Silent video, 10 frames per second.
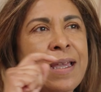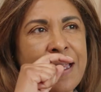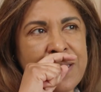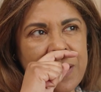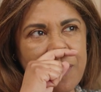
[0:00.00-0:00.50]
And
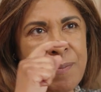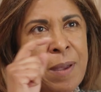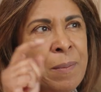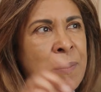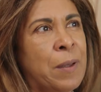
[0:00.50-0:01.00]
I do
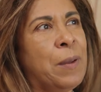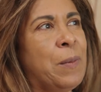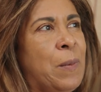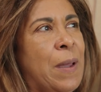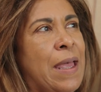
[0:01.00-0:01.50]
remember
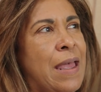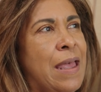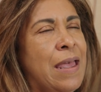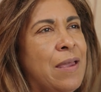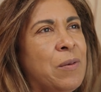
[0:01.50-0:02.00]

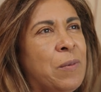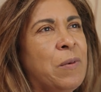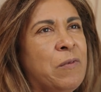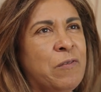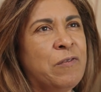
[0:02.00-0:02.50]
where,
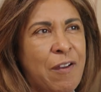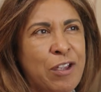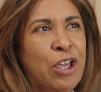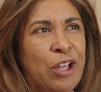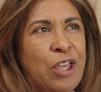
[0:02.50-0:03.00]

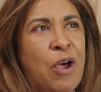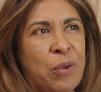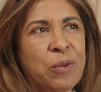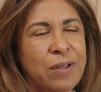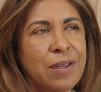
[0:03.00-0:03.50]
very early
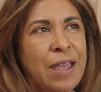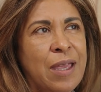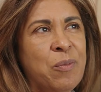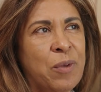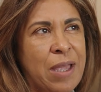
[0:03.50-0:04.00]
on,
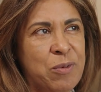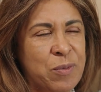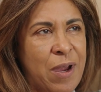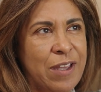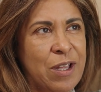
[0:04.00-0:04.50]
when I was
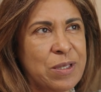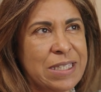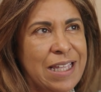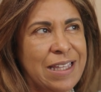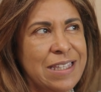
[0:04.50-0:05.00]
wearing
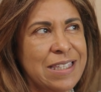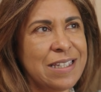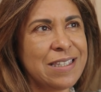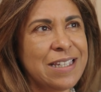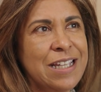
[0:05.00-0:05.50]
contact
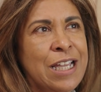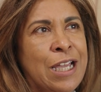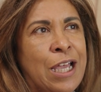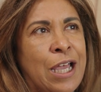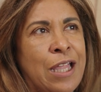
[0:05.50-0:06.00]
lenses,
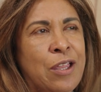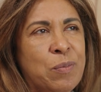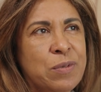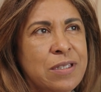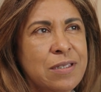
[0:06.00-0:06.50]
and
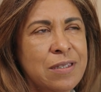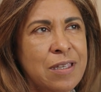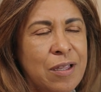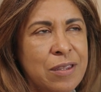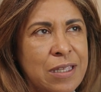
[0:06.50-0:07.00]

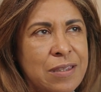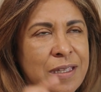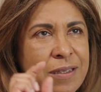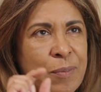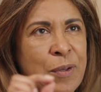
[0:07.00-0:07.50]
the
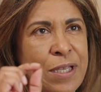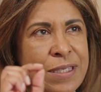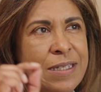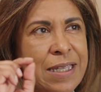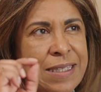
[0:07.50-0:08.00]

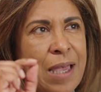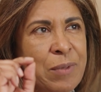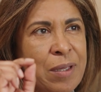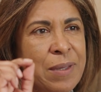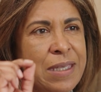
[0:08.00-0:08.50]
person
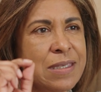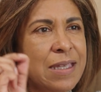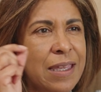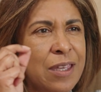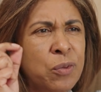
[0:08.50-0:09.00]
examining me
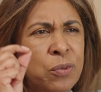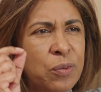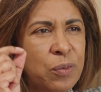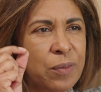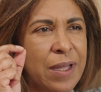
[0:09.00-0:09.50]
saying,
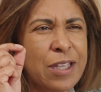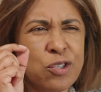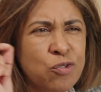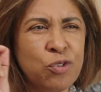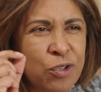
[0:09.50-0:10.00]
ooh,
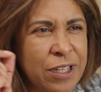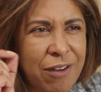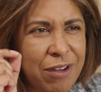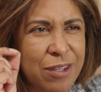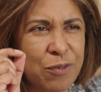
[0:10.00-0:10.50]

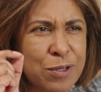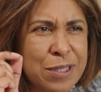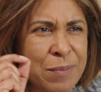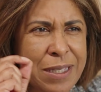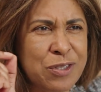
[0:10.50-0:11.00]
extraordinary. You've got
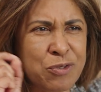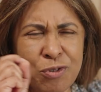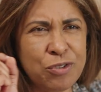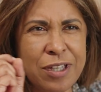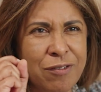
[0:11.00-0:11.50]
some
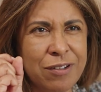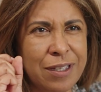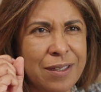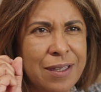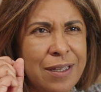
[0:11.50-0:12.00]
extraordinary